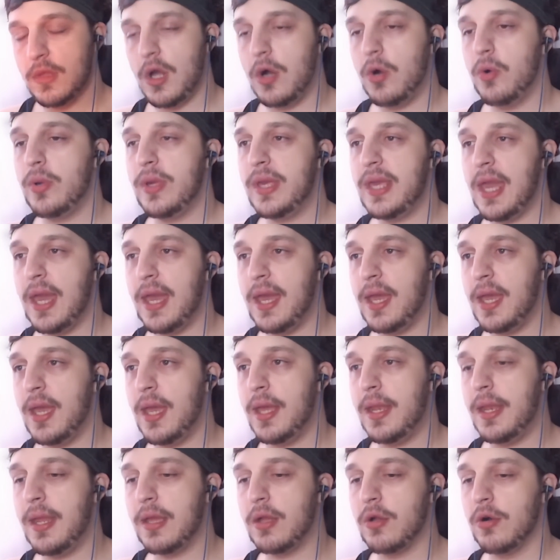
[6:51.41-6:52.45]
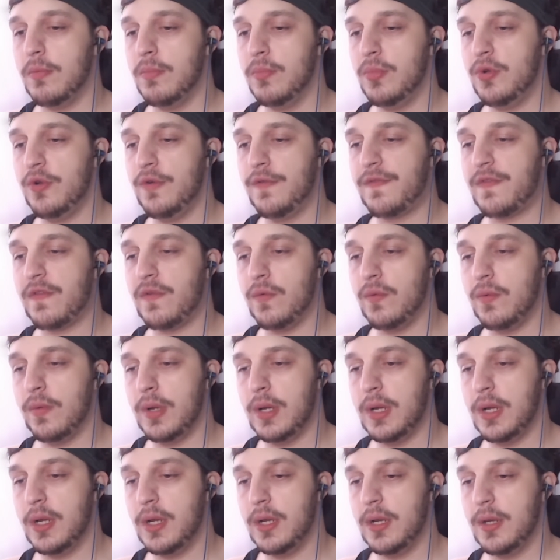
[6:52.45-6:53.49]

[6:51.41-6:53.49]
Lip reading: Oh yeah, they got moved to...